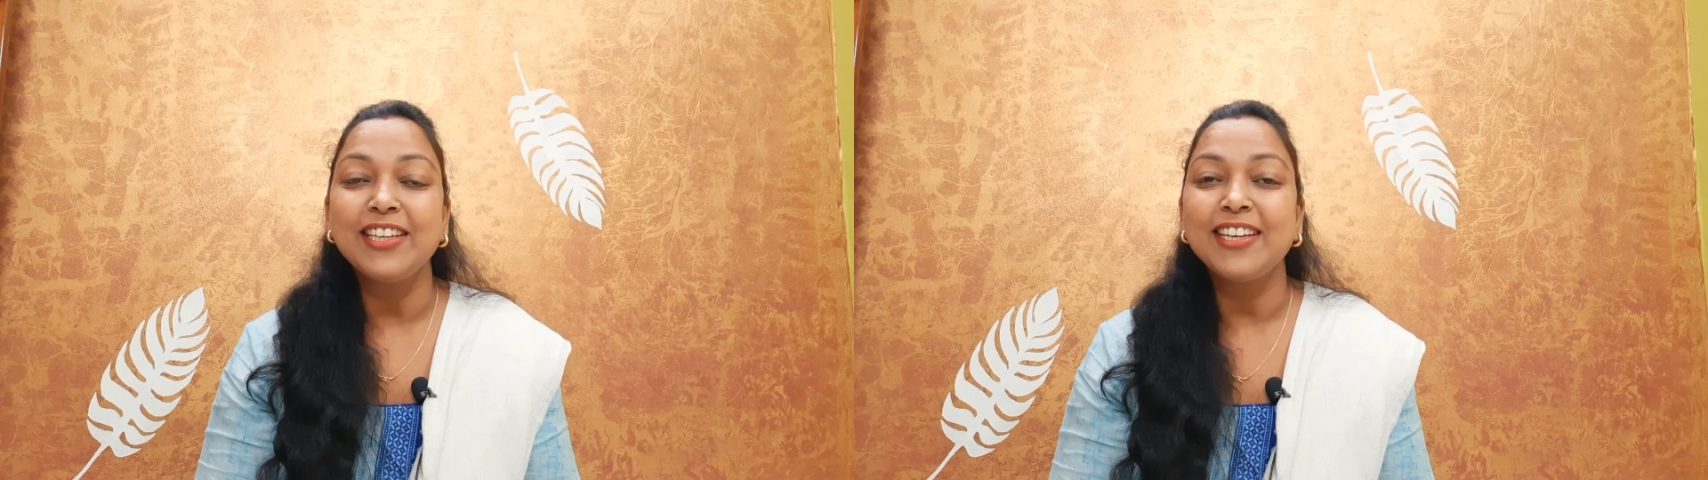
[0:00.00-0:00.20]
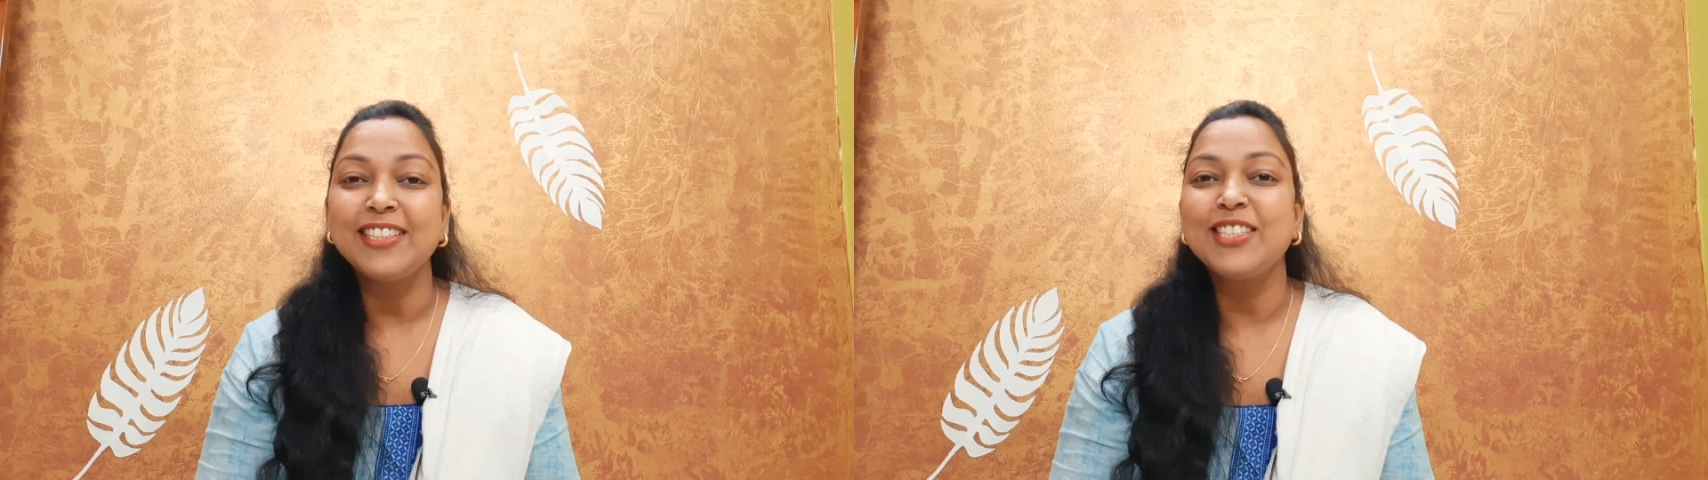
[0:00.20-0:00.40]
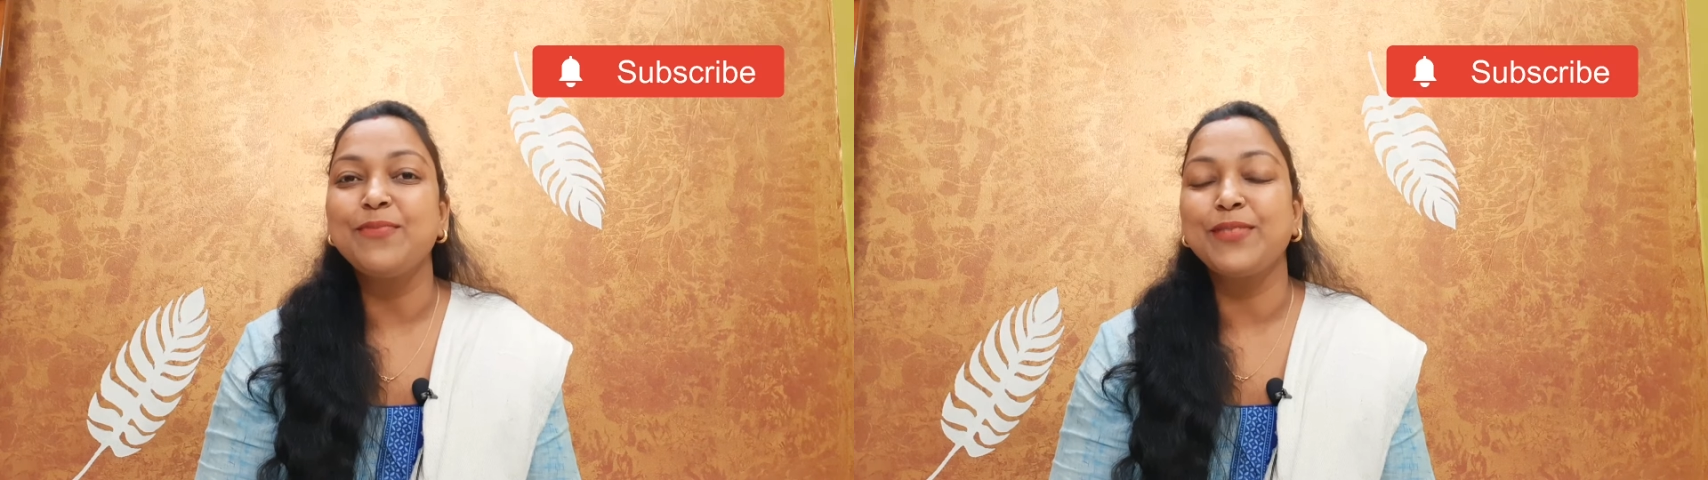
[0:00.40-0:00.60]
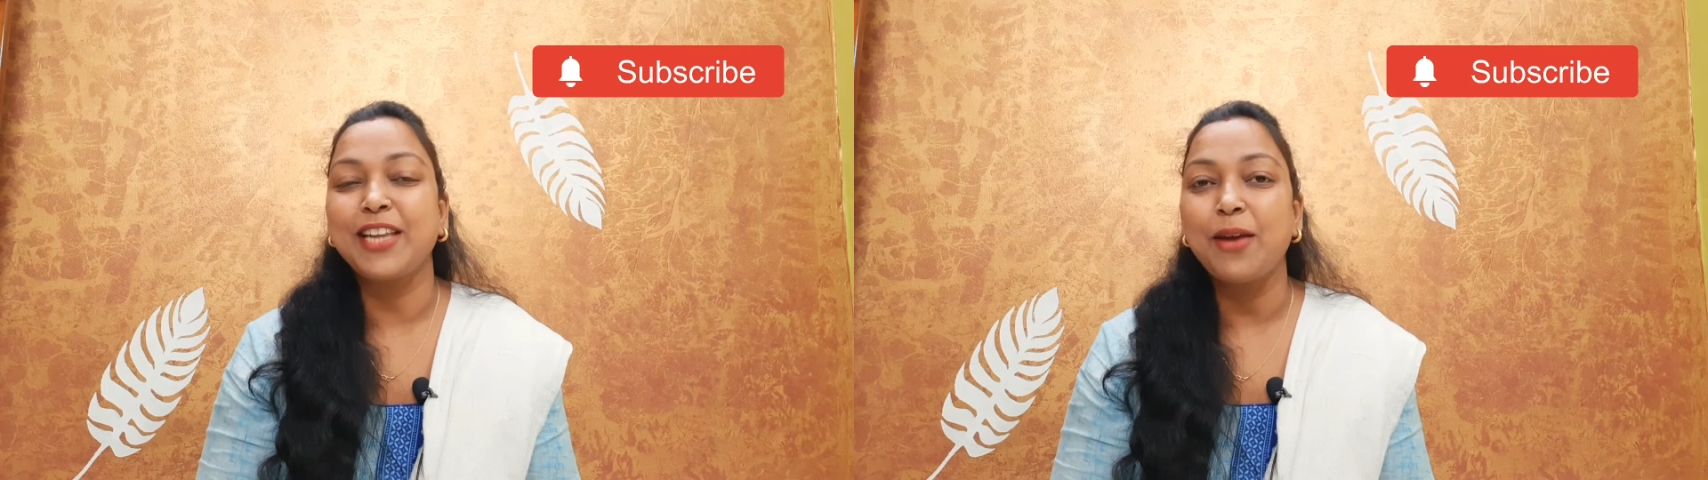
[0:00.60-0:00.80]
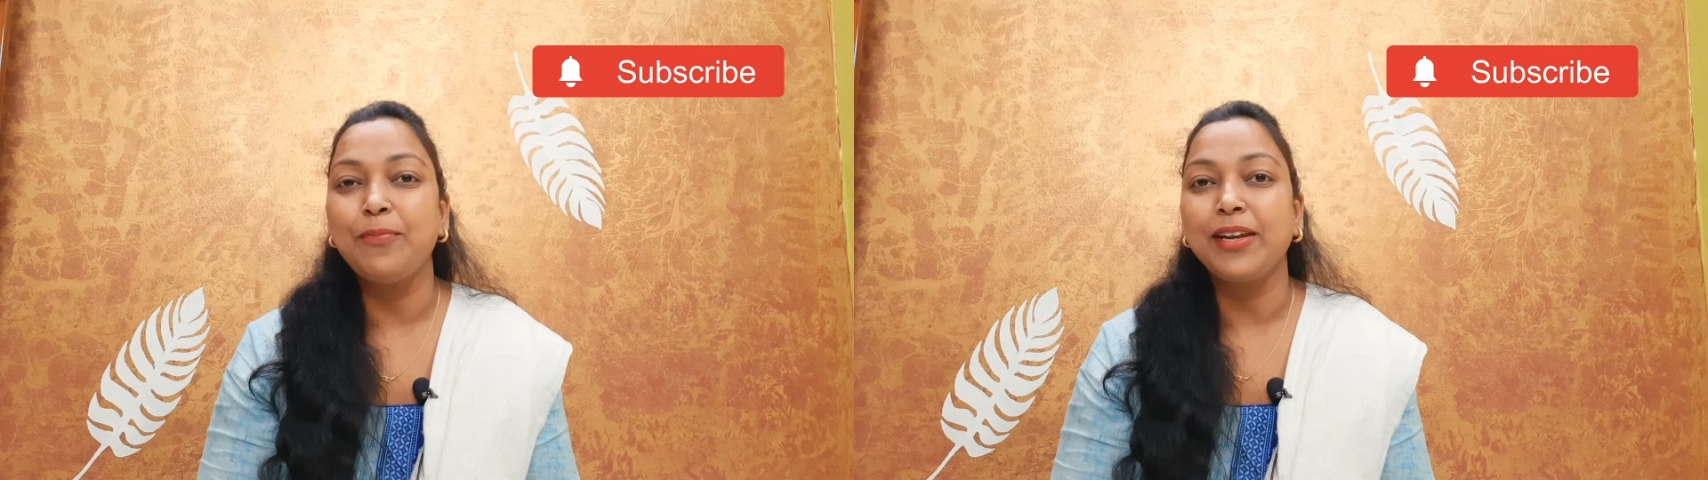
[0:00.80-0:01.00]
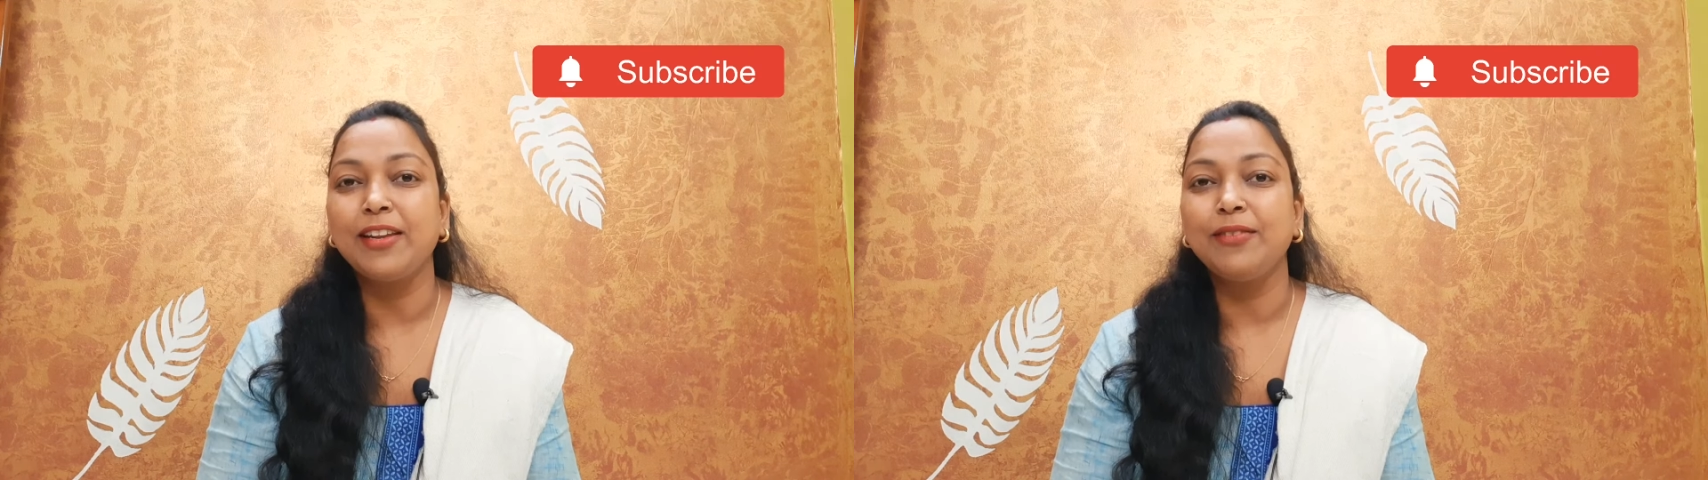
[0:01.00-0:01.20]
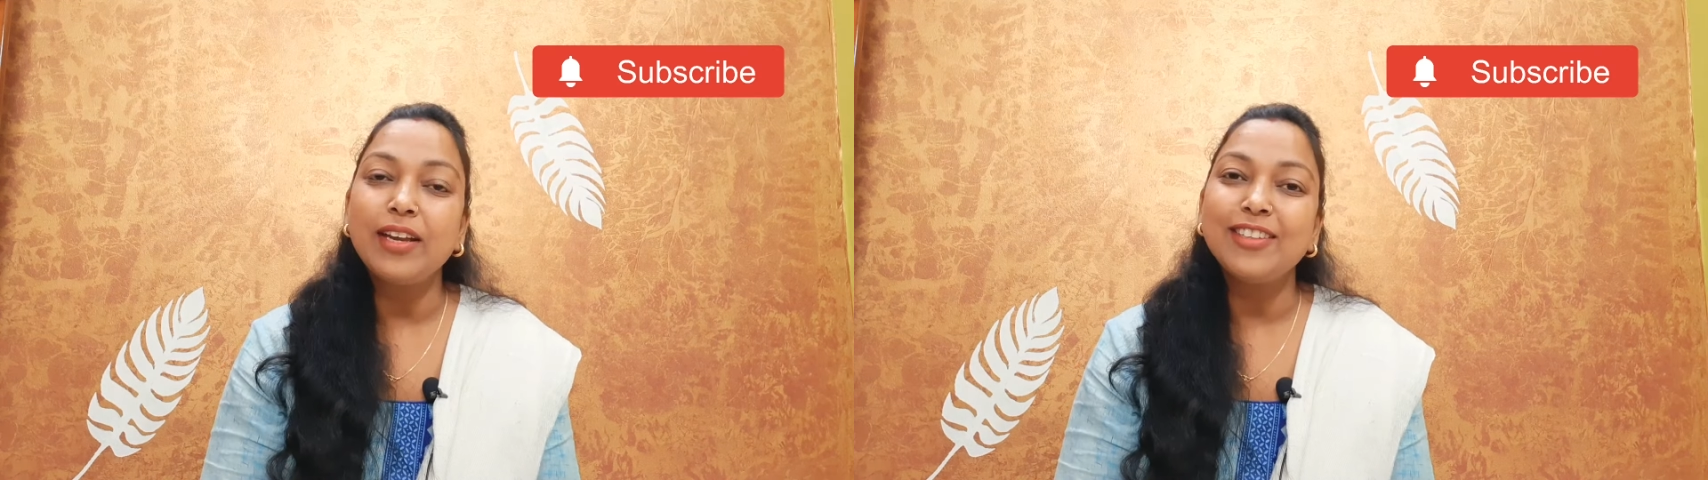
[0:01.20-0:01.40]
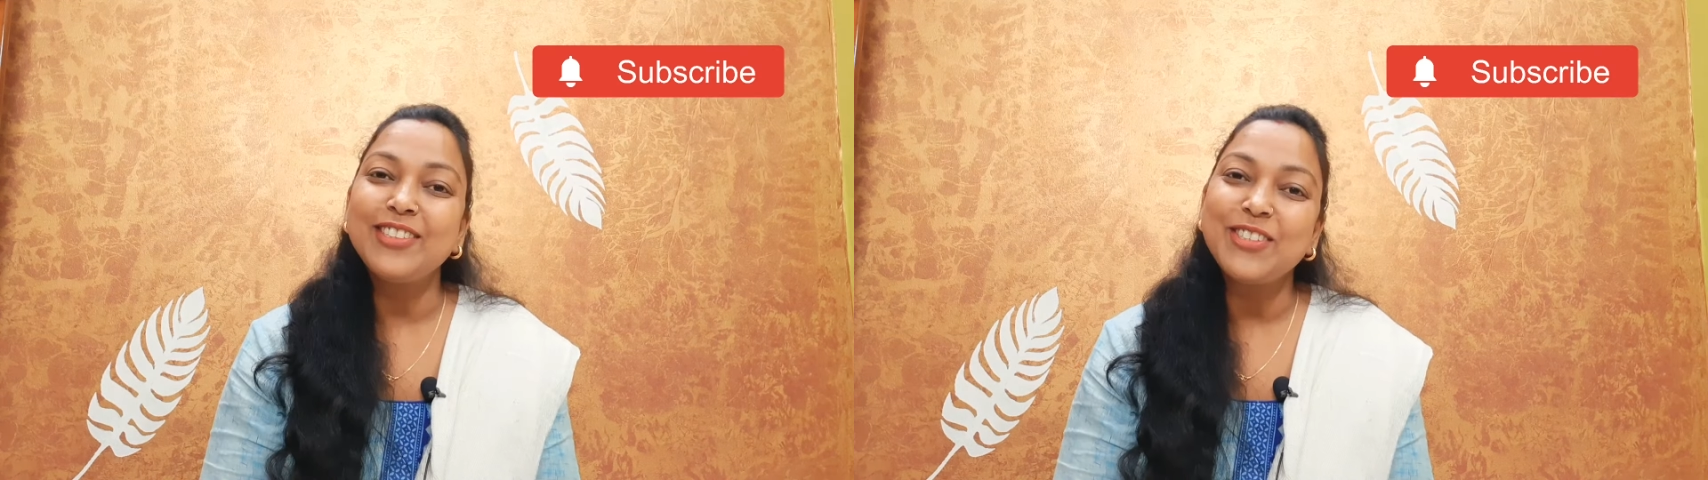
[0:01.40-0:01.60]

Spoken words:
share and subscribe button.